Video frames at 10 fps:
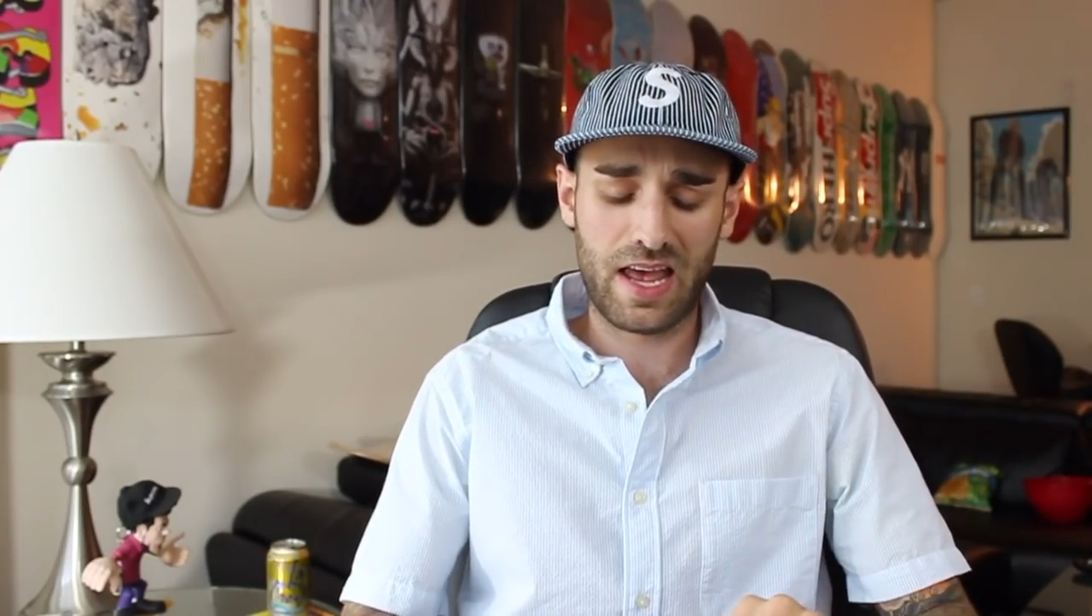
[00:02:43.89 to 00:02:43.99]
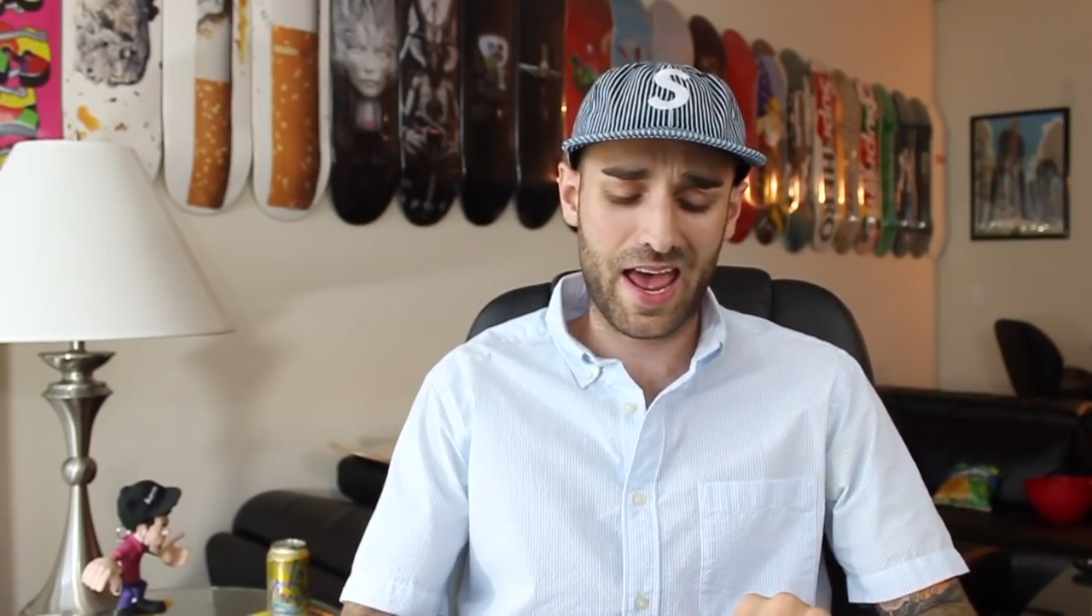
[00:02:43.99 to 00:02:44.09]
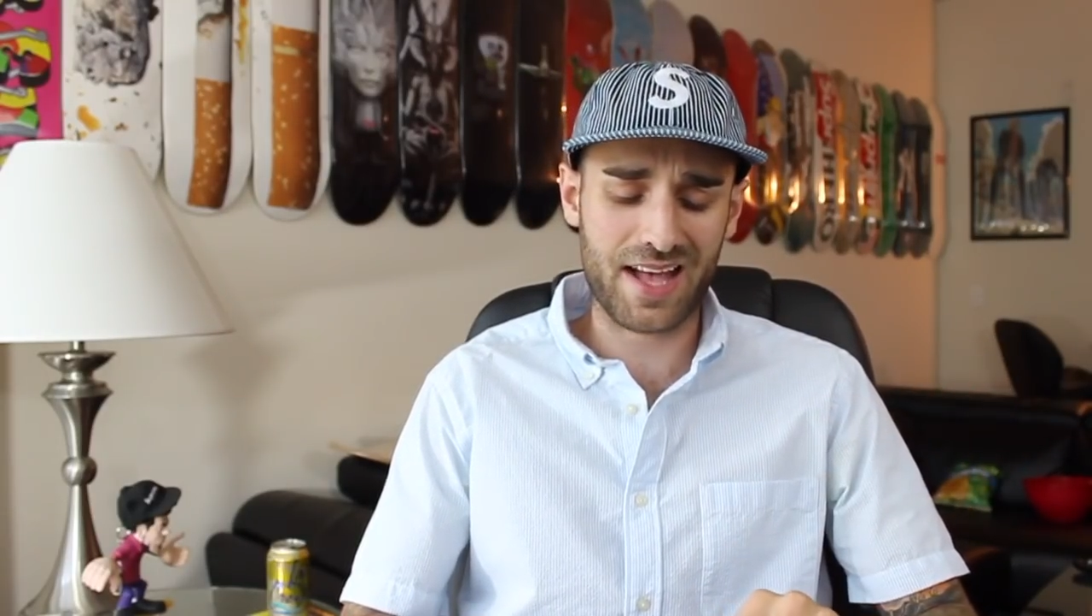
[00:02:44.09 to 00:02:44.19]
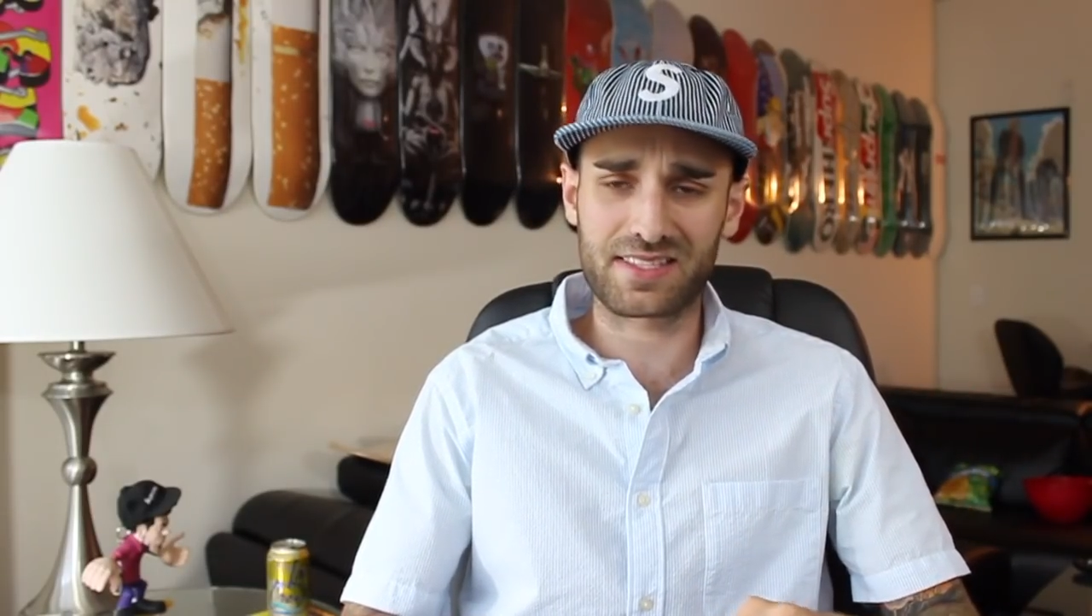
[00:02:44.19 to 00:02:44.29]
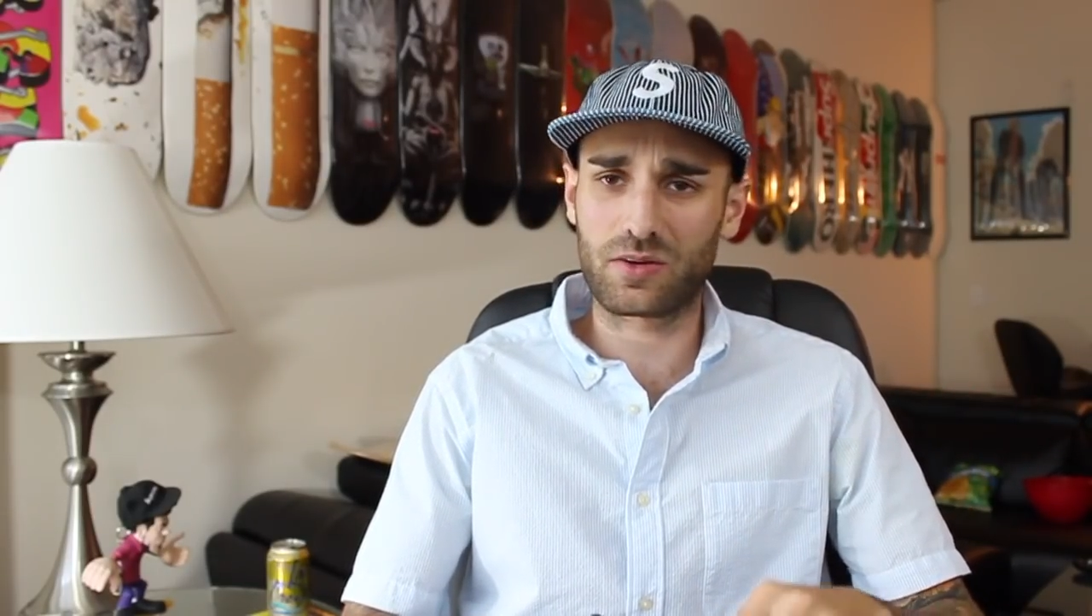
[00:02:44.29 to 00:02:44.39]

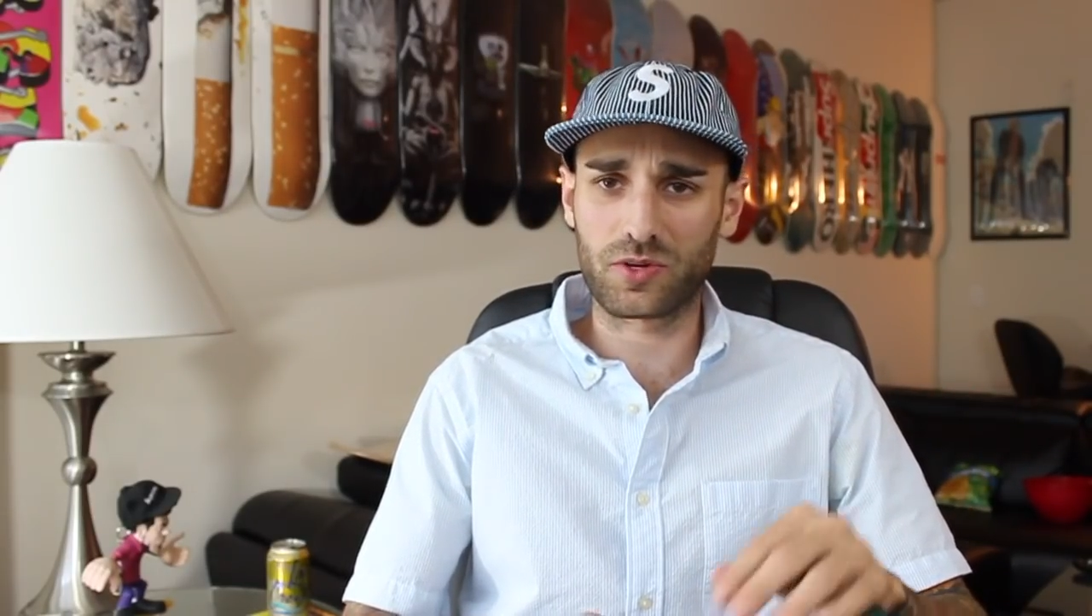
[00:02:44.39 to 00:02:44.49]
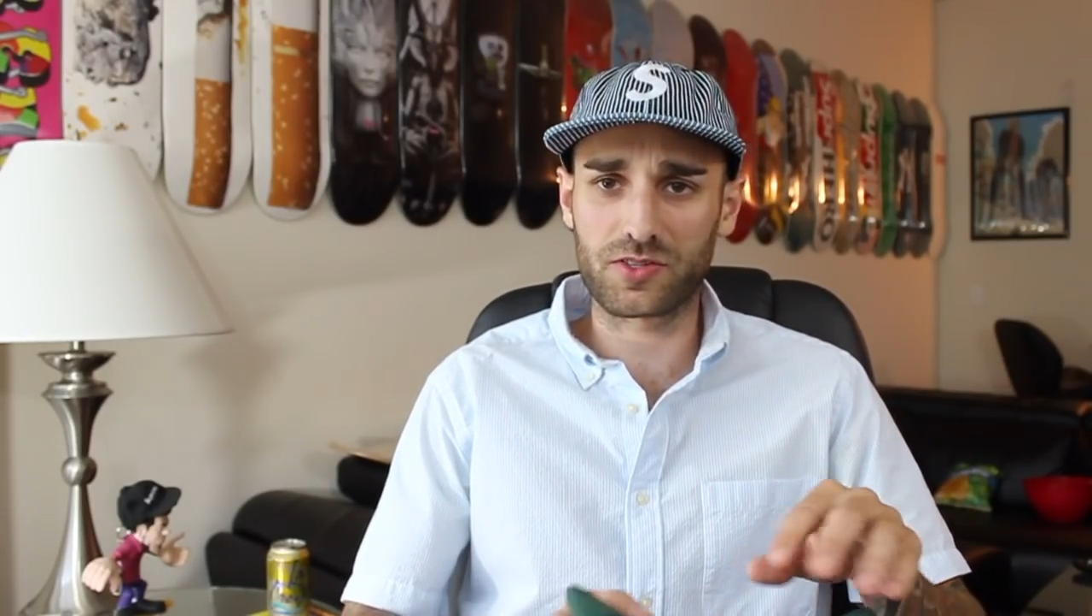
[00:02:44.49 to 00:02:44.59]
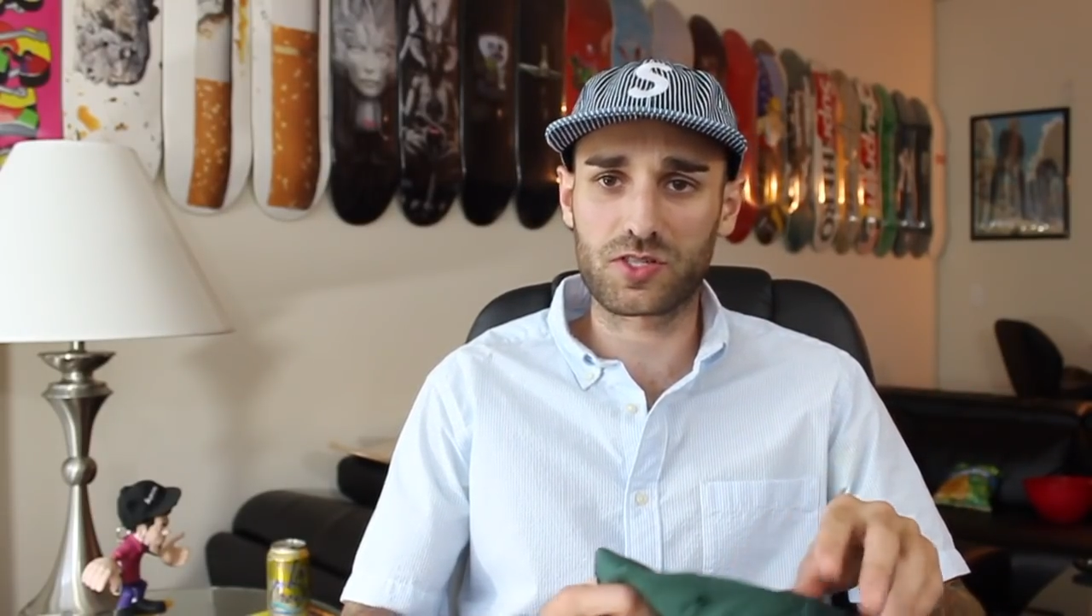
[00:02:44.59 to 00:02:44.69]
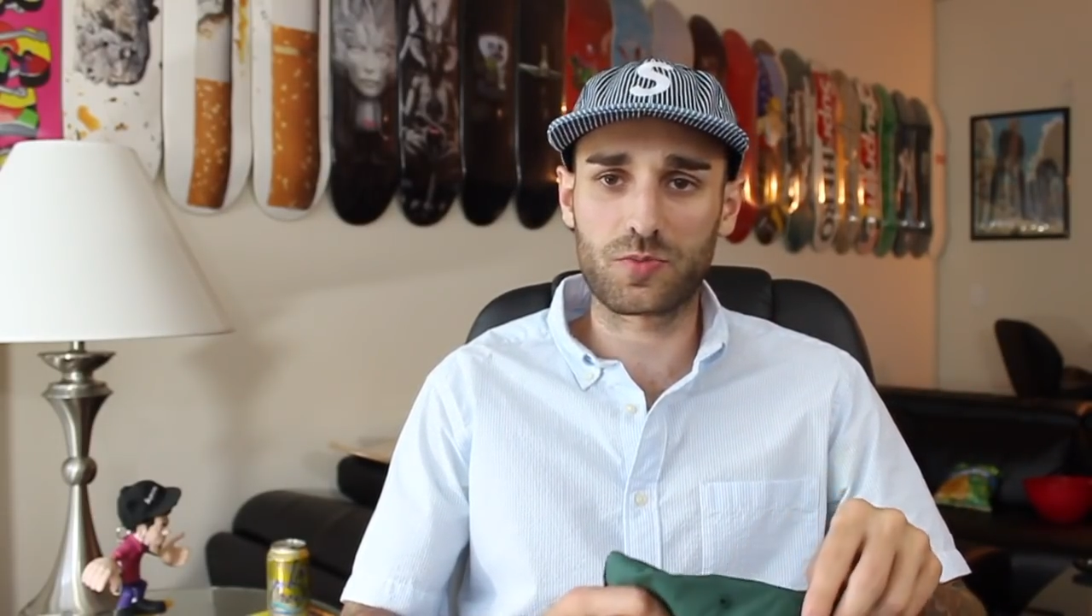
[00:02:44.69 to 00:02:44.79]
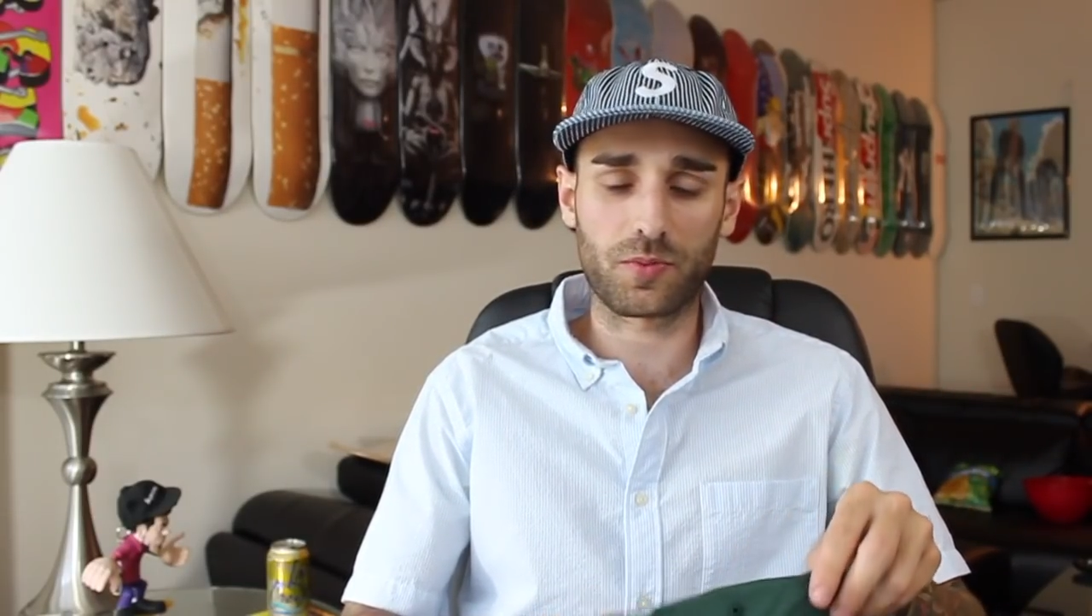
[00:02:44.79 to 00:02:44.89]
hats that weren't super